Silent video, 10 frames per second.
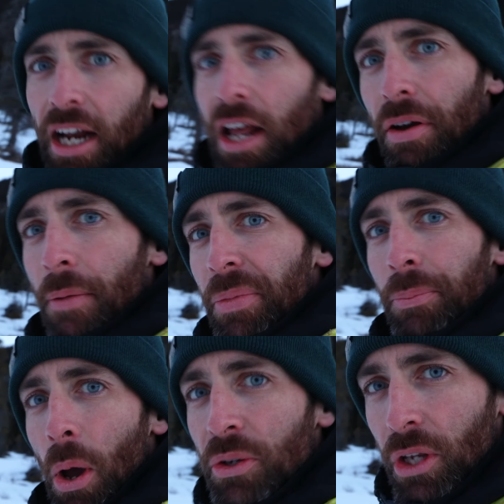kind of
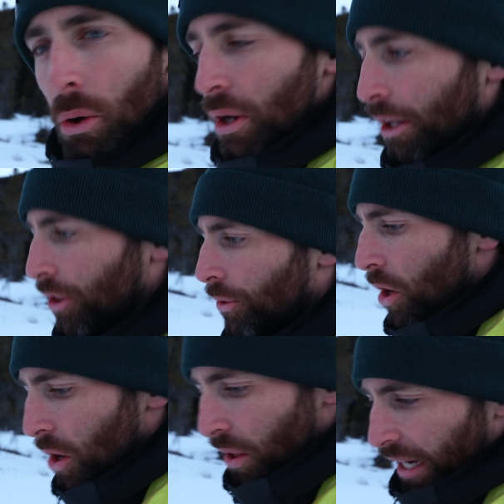post-holing
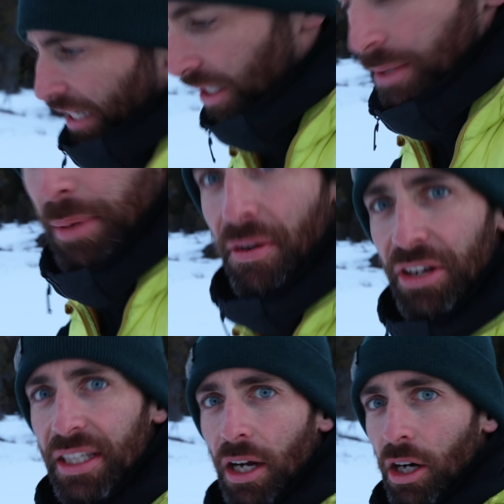through. I think it's just a bit of
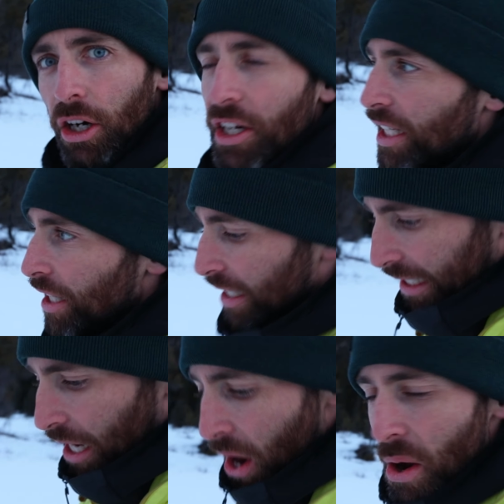a sun crust in the
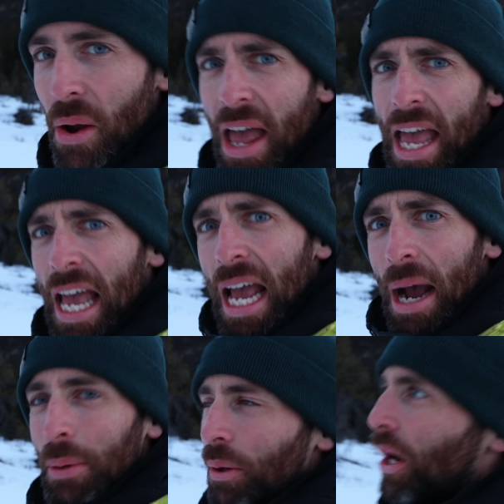snow.
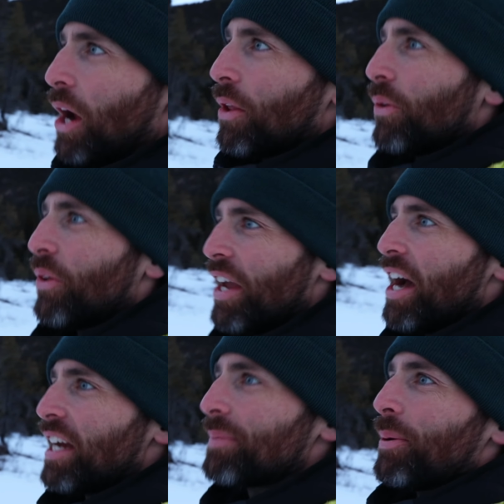I'm not going through
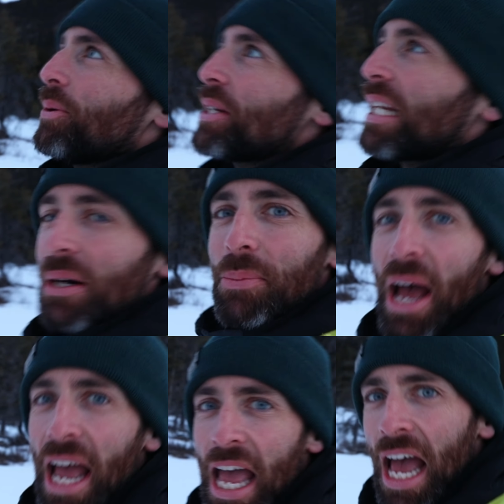the ice, but always a little
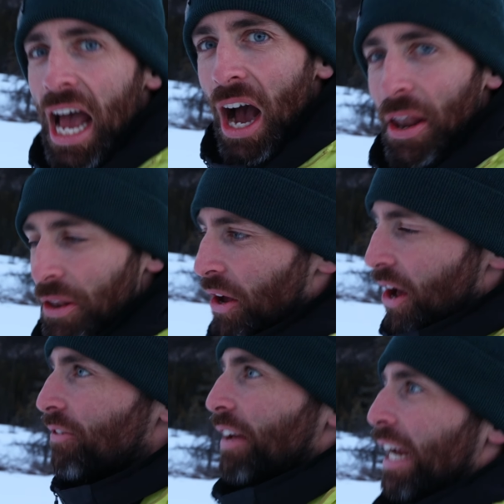bit
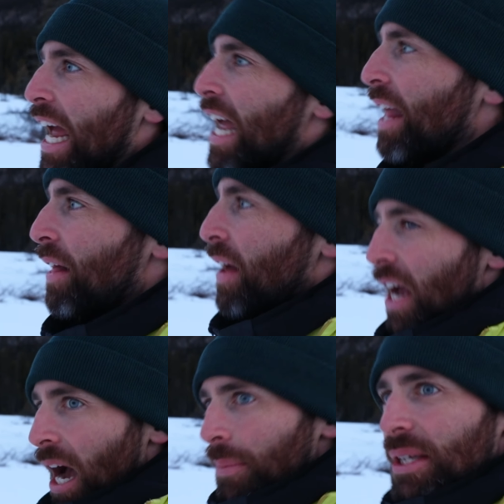unnerving.
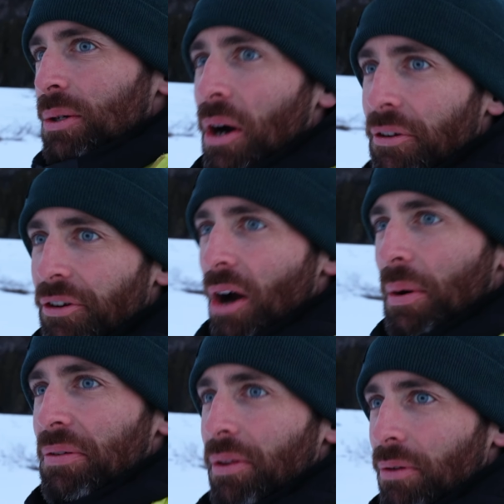I'm still quite far
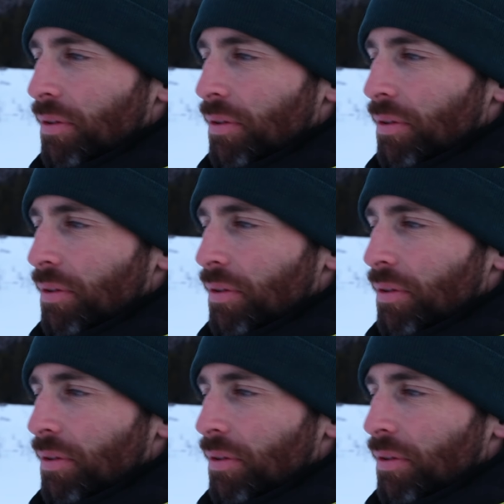away from the